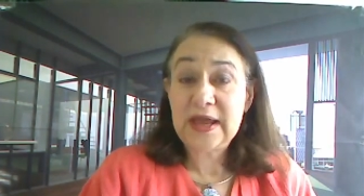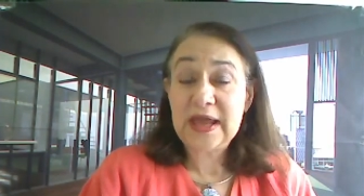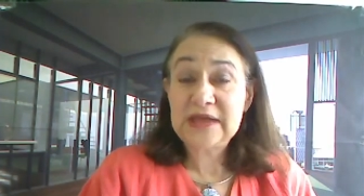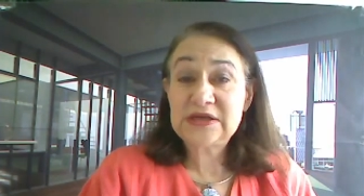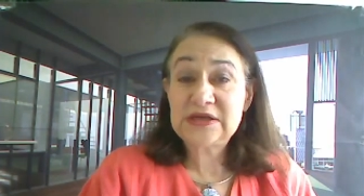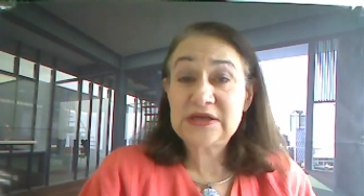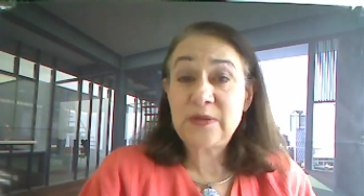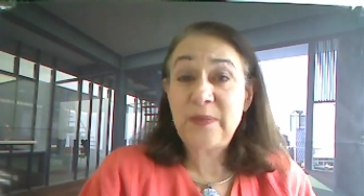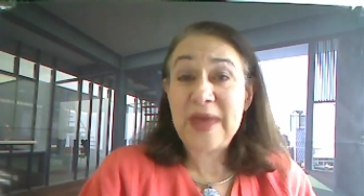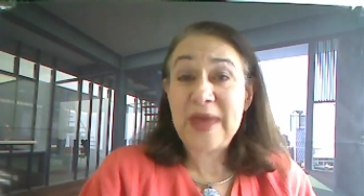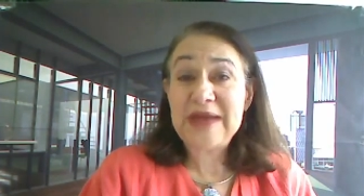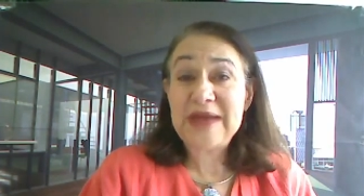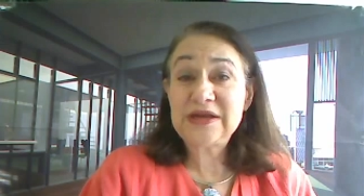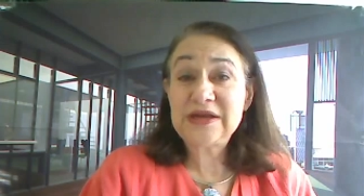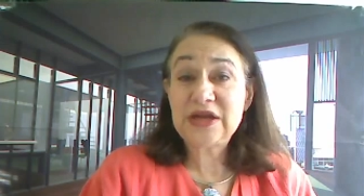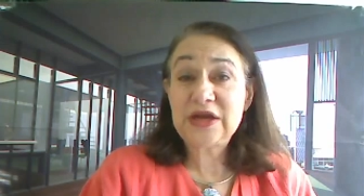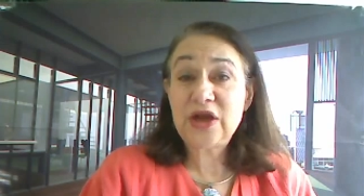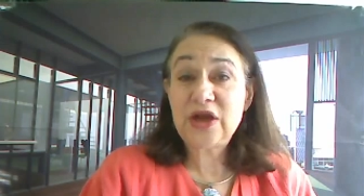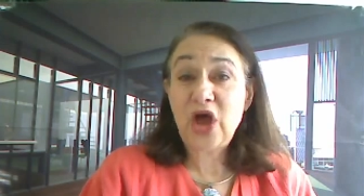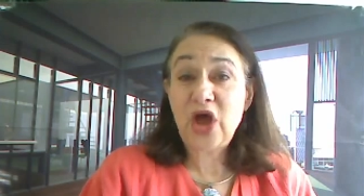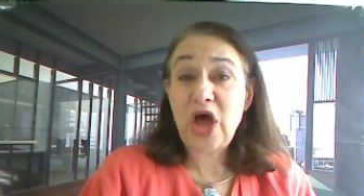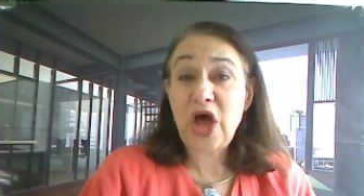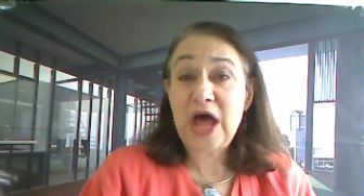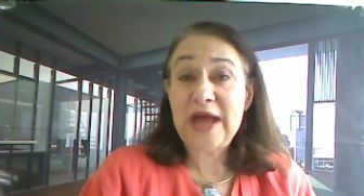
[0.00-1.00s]
It
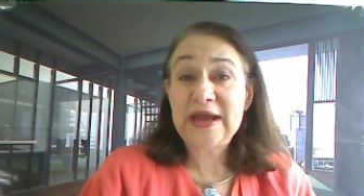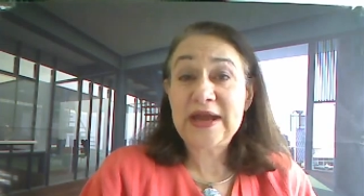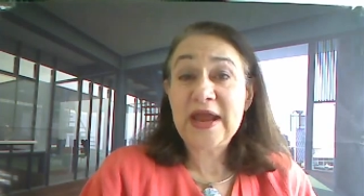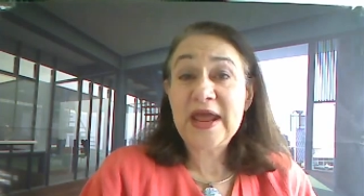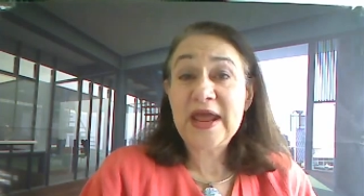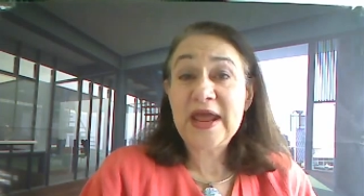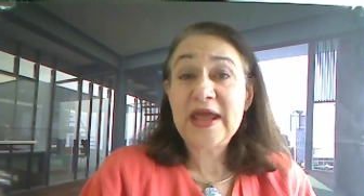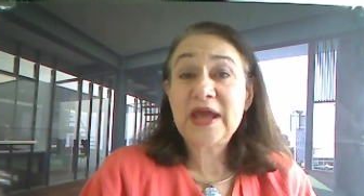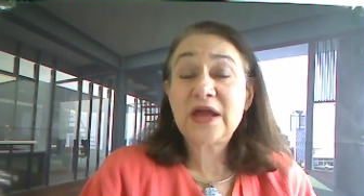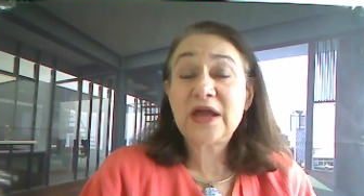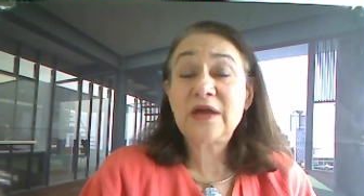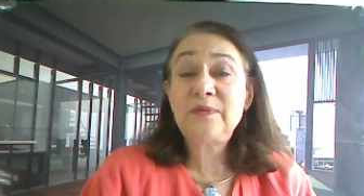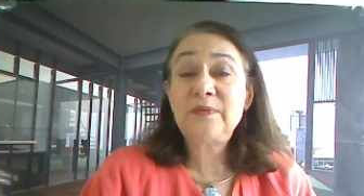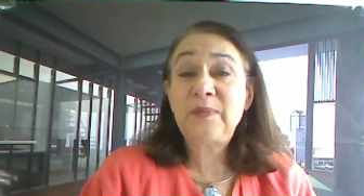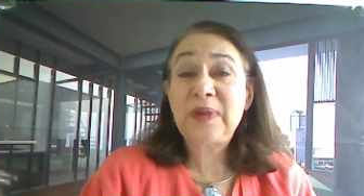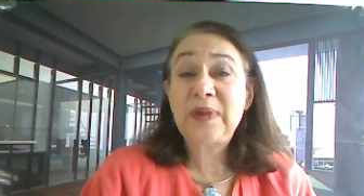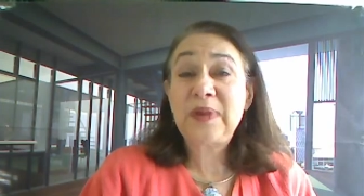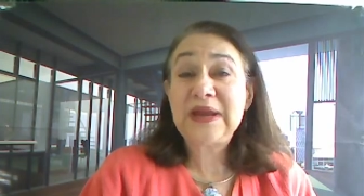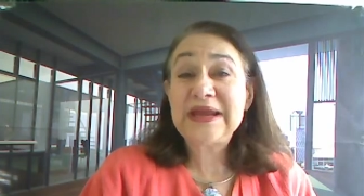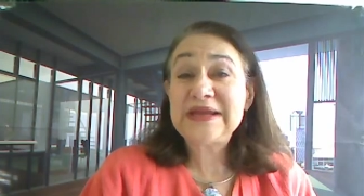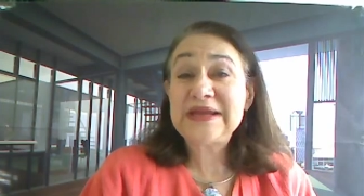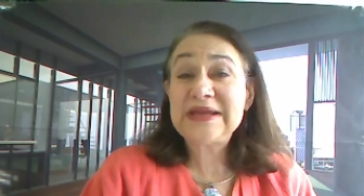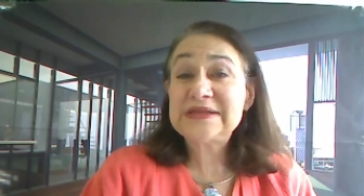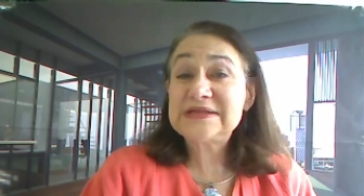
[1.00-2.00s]
depended on
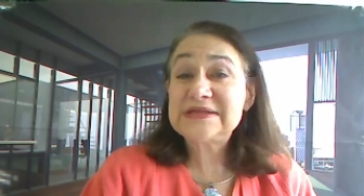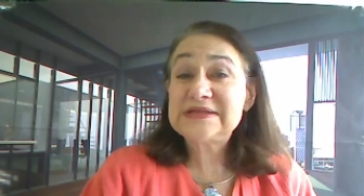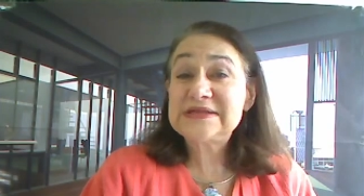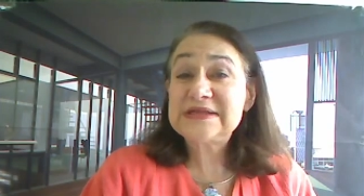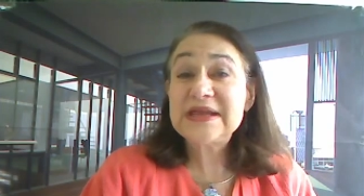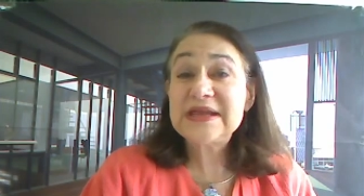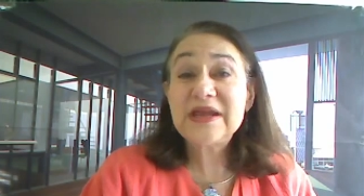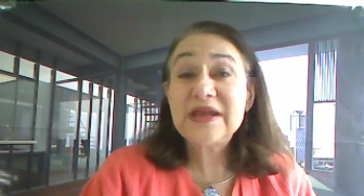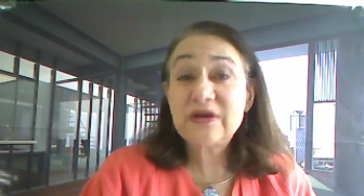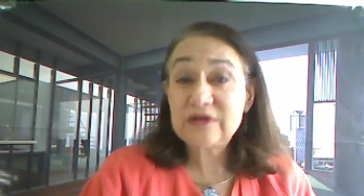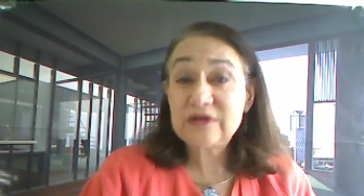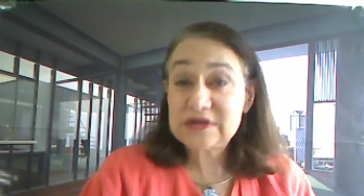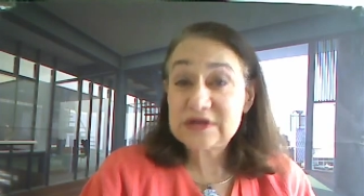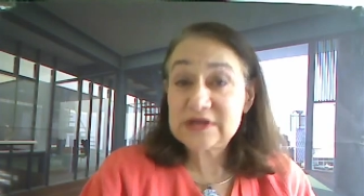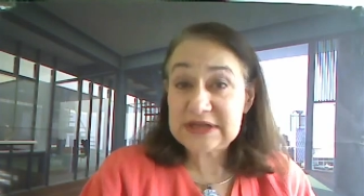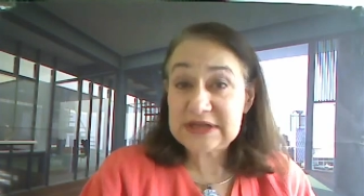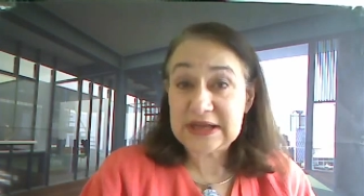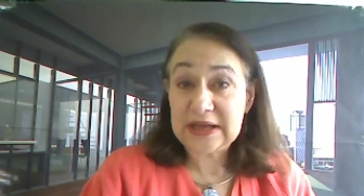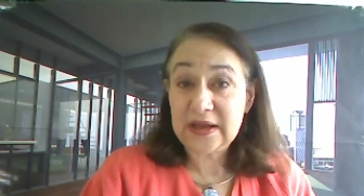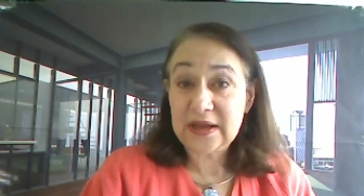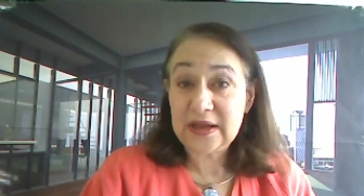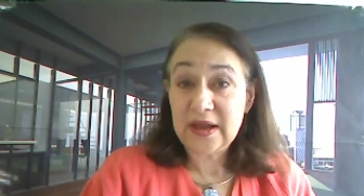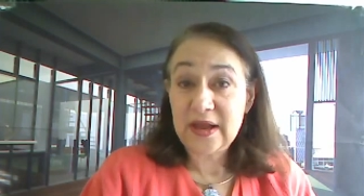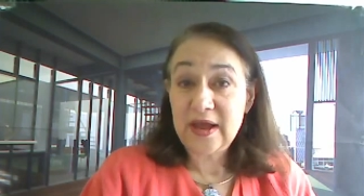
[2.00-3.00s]
complete
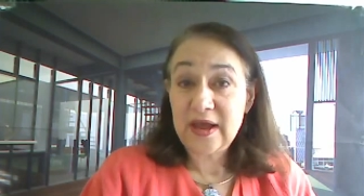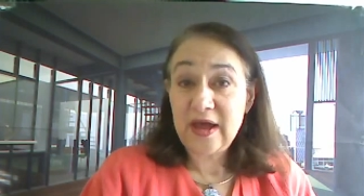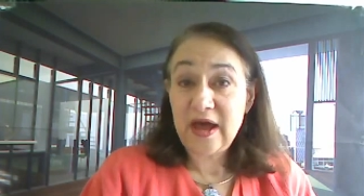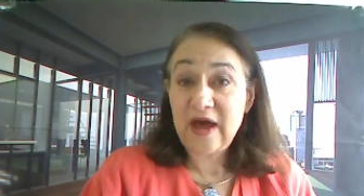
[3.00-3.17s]
secrecy